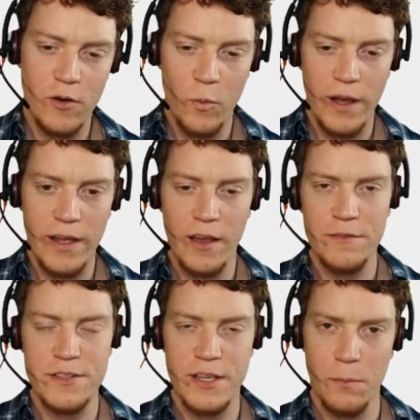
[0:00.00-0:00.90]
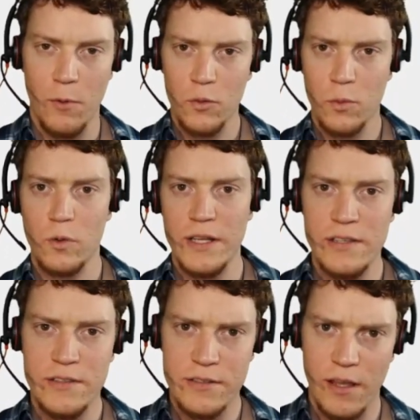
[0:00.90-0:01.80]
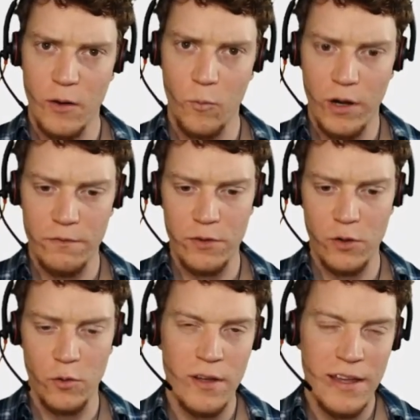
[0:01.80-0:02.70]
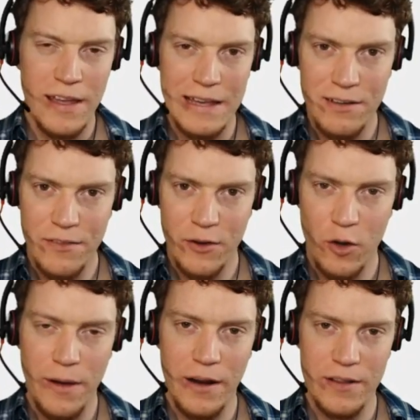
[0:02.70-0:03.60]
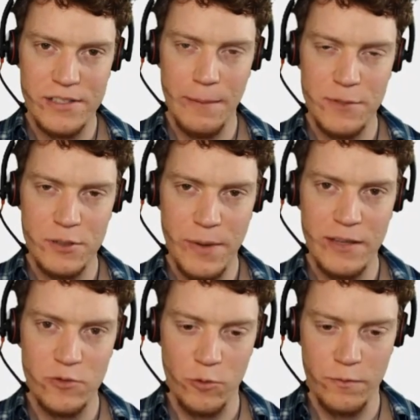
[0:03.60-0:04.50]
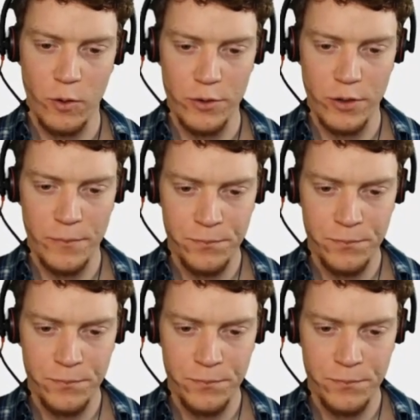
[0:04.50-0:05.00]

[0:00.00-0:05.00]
are a way of seeing multiple lists in one view, even if they're not part of the same space or folder.